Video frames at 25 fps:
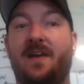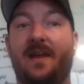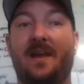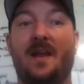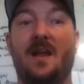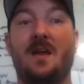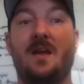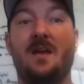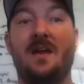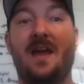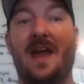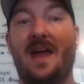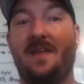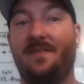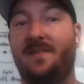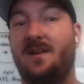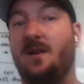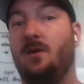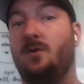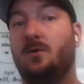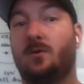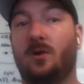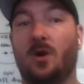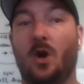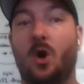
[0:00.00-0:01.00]
then
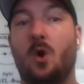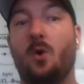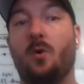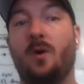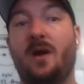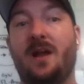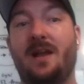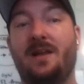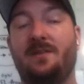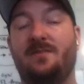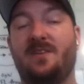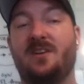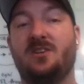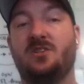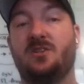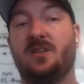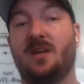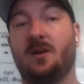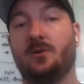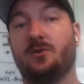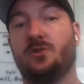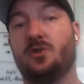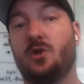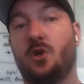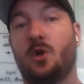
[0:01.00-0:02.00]
I'll go and eventually
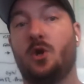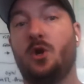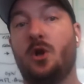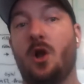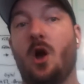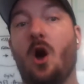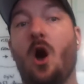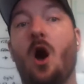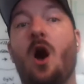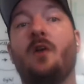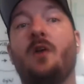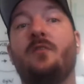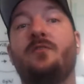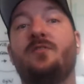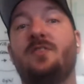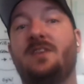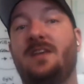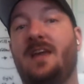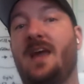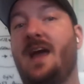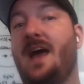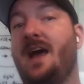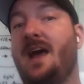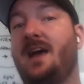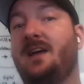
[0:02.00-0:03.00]
I'll turn off
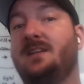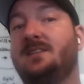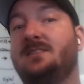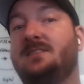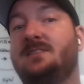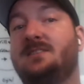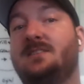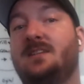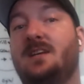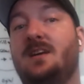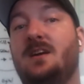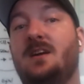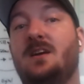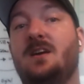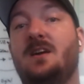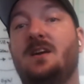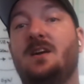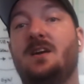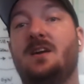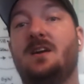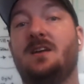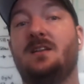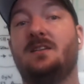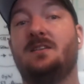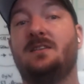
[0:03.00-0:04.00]
the ads
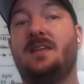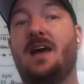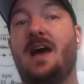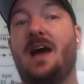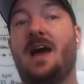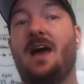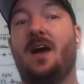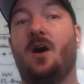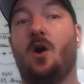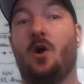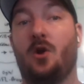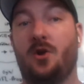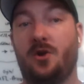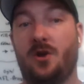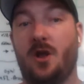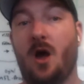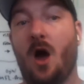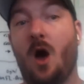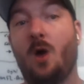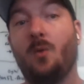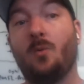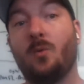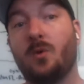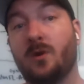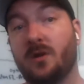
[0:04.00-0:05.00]
that are
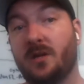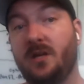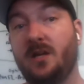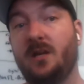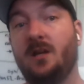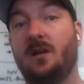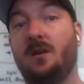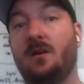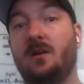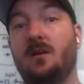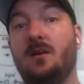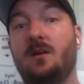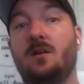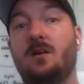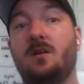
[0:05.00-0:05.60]
not working